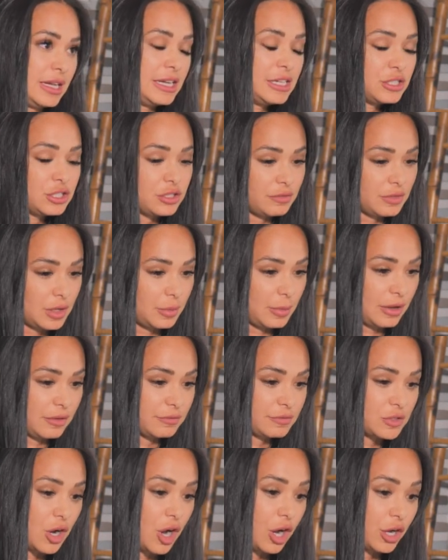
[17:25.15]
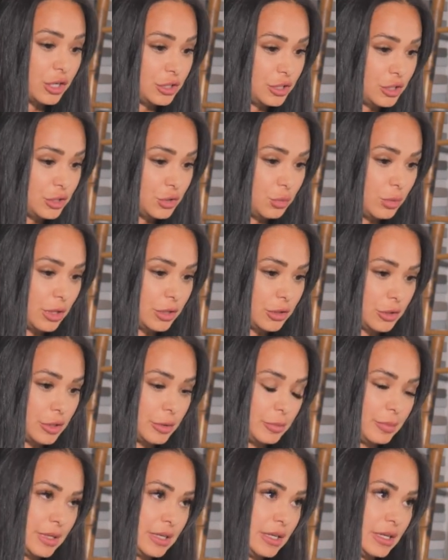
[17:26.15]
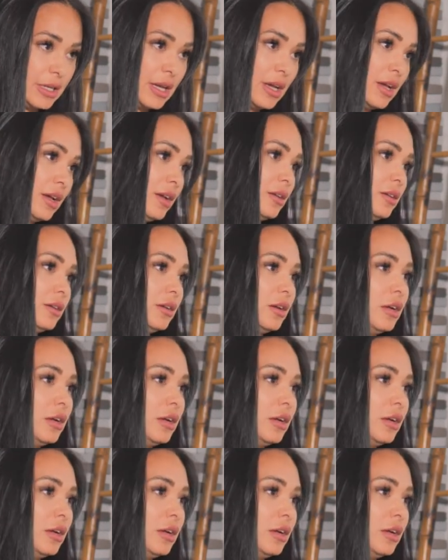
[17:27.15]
each of them have taught you, whether it be